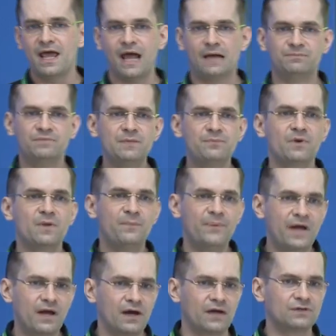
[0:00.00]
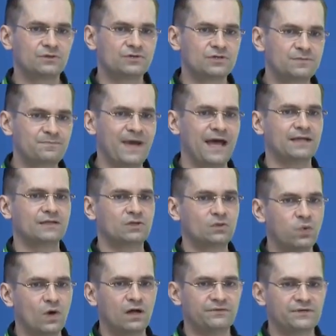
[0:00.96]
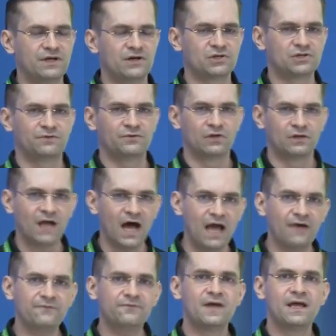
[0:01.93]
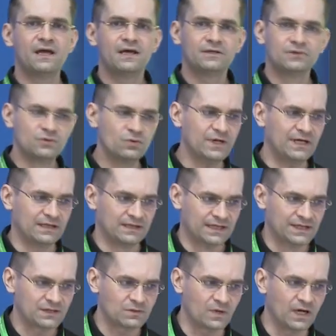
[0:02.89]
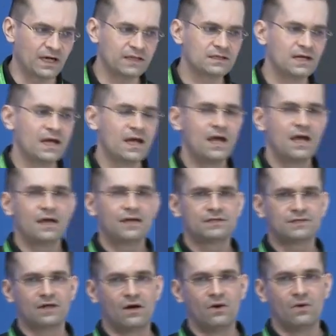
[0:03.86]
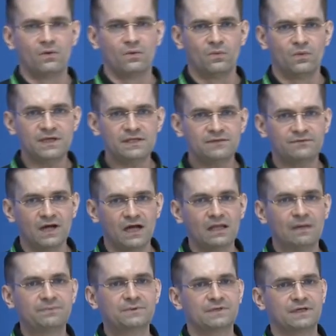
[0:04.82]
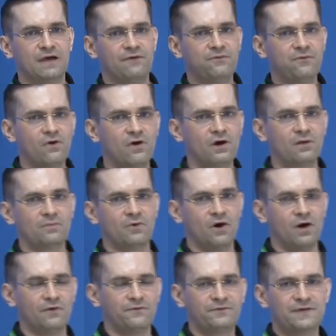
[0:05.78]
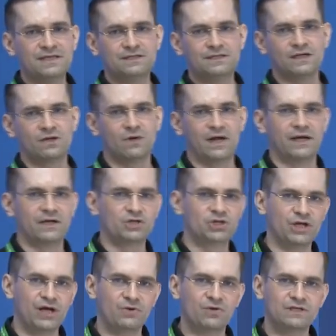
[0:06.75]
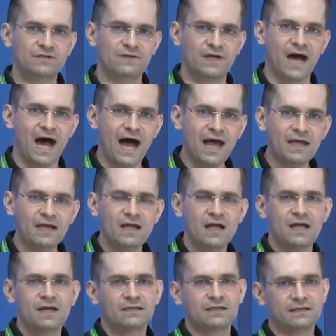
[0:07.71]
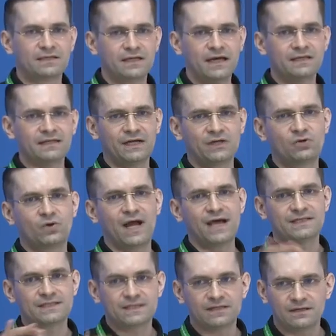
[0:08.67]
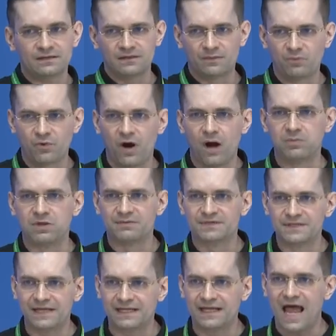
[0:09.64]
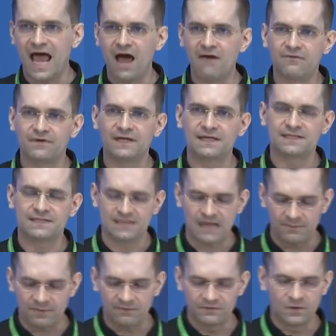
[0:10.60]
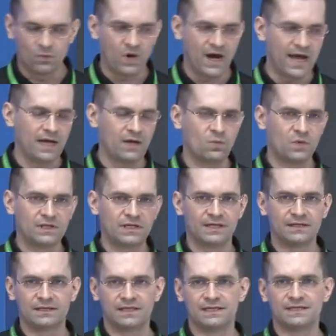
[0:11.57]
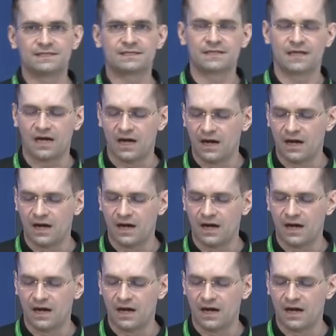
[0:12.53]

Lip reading: and be prepared to spend 12 years of your life doing this, right? So we developed a form of integrated generative AI that can address the problems at every step of the way within this